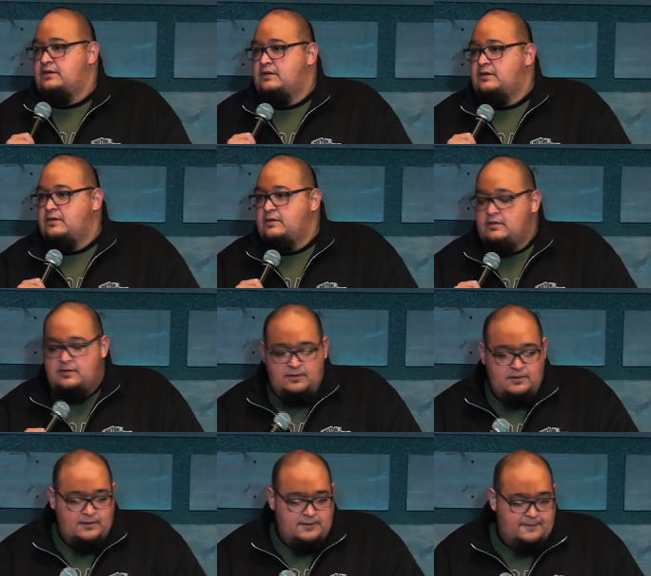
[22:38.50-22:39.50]

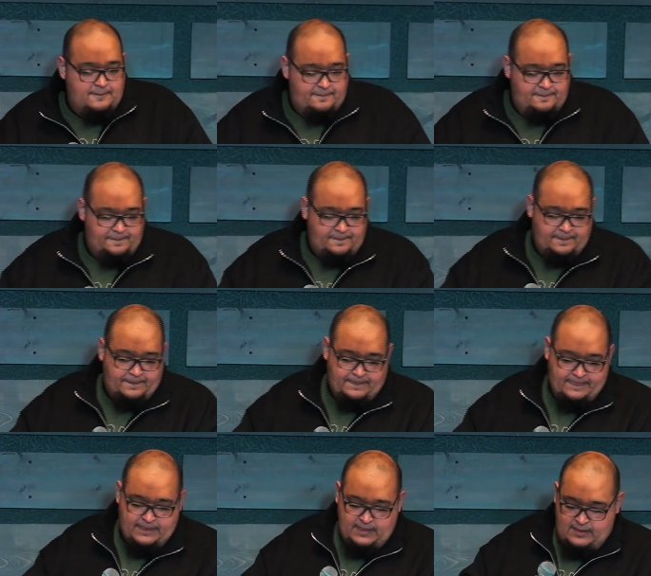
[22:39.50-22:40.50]

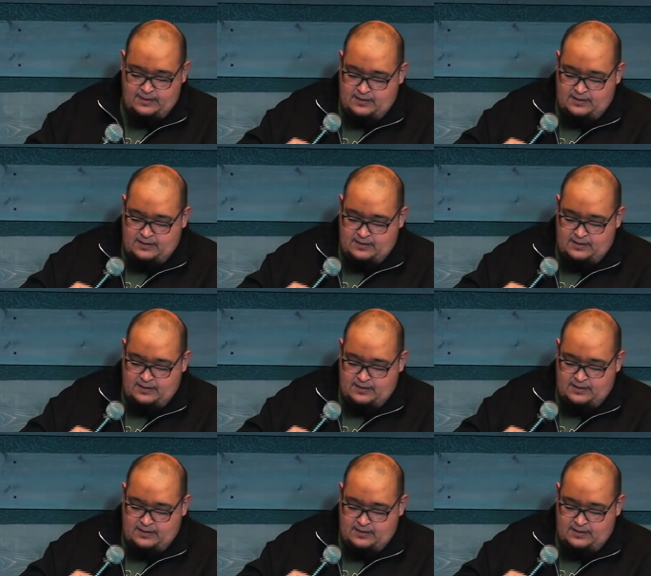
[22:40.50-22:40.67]
[no speech]